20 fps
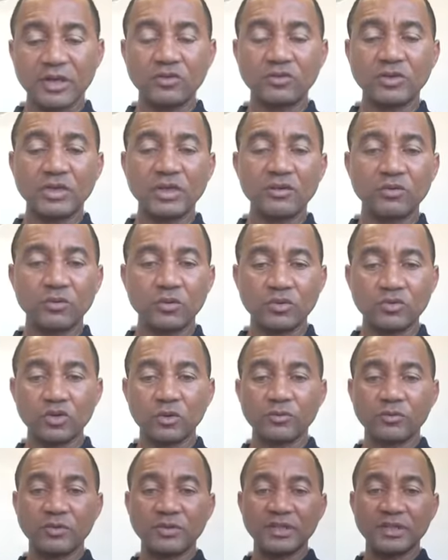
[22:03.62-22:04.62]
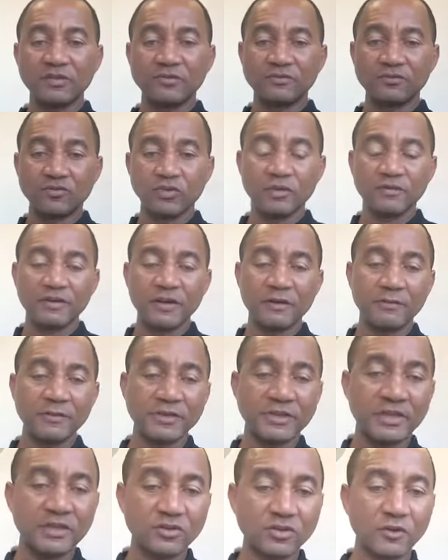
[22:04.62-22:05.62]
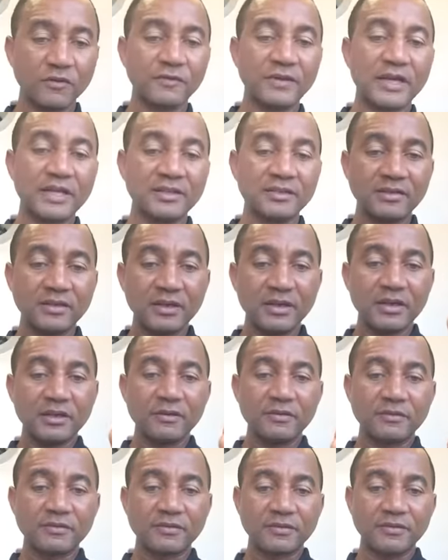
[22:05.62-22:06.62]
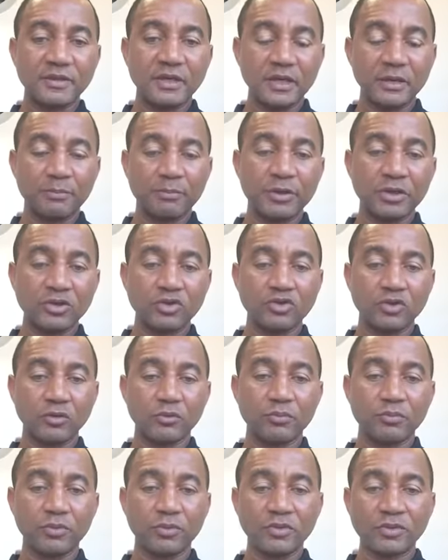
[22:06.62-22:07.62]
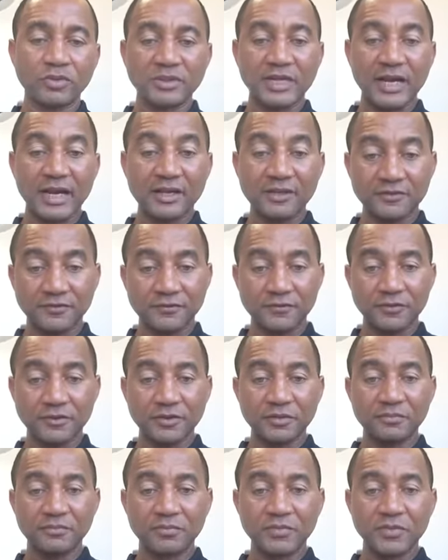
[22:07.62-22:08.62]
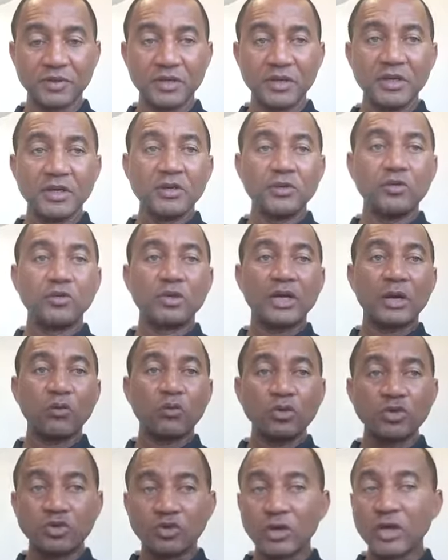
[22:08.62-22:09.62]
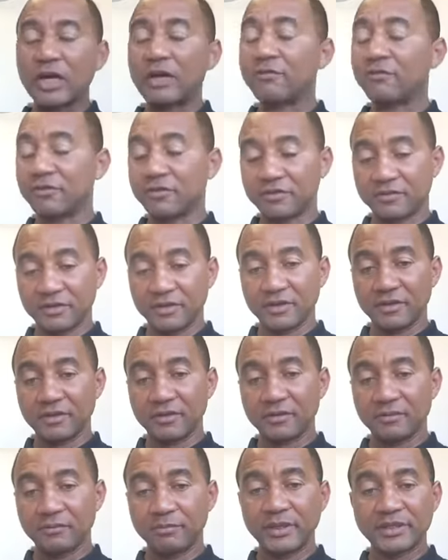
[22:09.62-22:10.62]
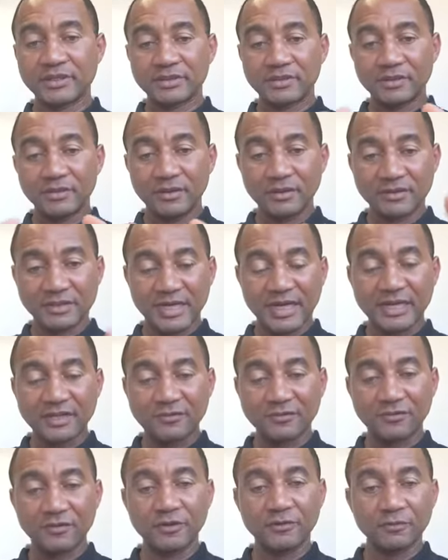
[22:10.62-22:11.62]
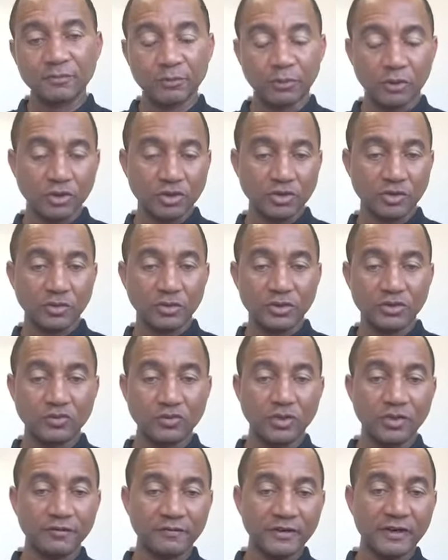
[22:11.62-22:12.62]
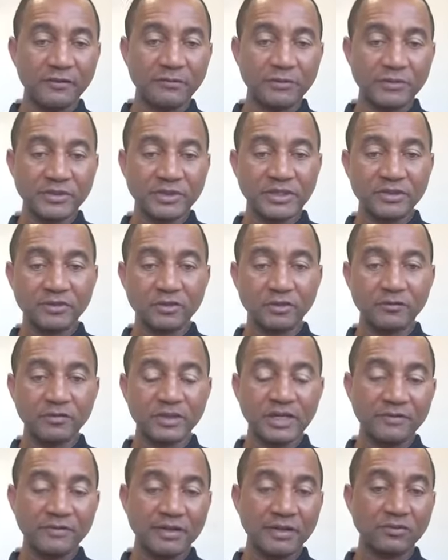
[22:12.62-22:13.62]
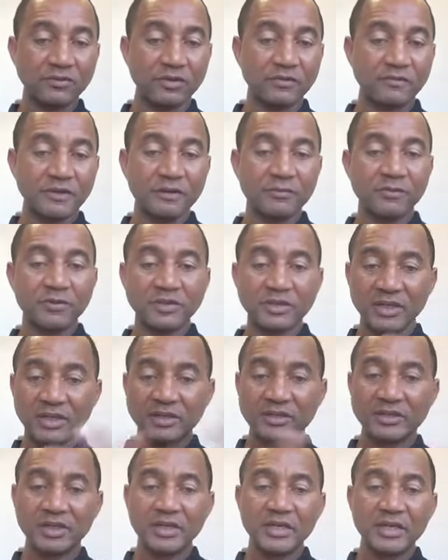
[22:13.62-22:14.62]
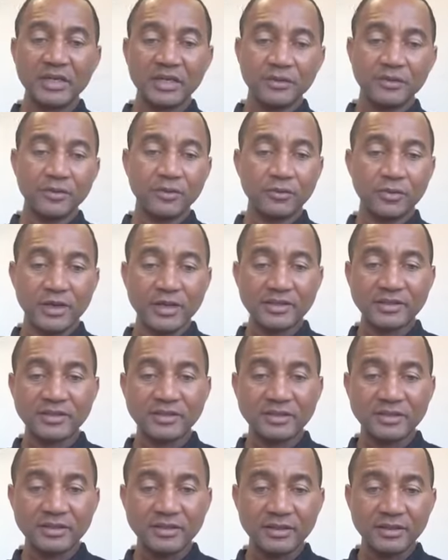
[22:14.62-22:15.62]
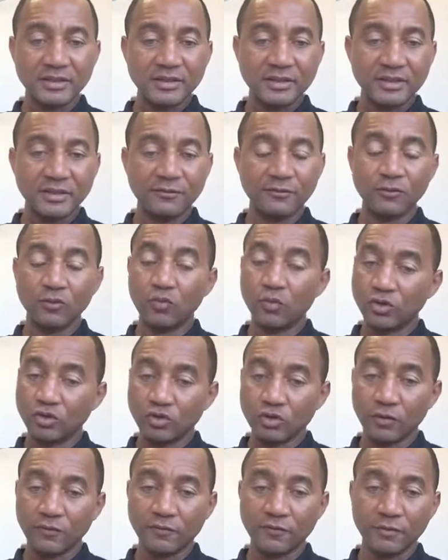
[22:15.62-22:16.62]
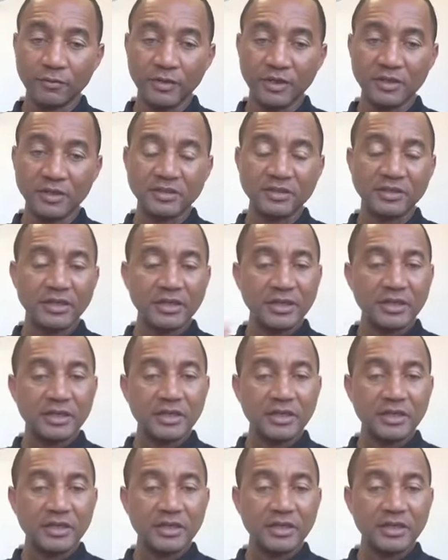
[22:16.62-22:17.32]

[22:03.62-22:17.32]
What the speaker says: can usually withdraw up to 25% of that pension pot tax-free. You can withdraw everything, but the tax-free portion is 25% of it. After 25%, the rest, if you withdraw from it,